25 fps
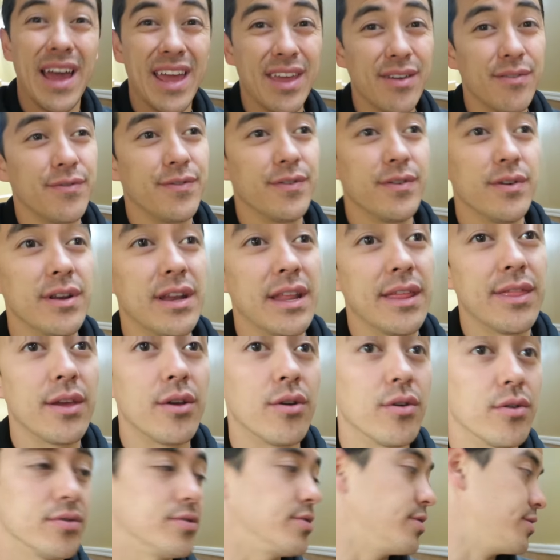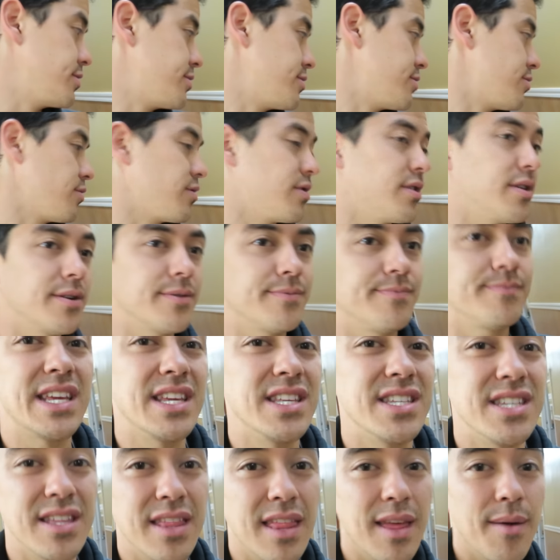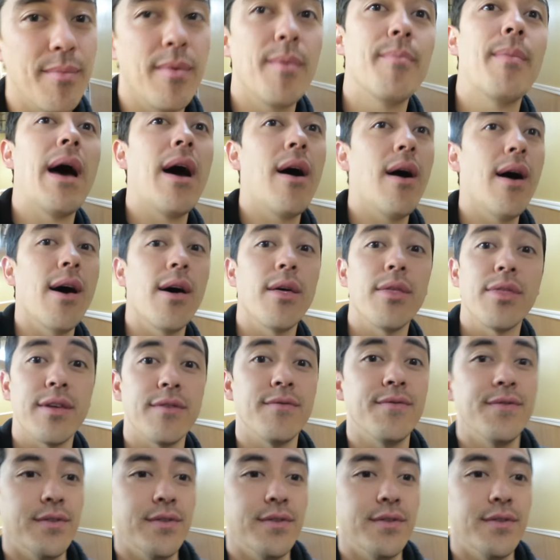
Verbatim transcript: Buying food at the grocery store. Teaching them about healthy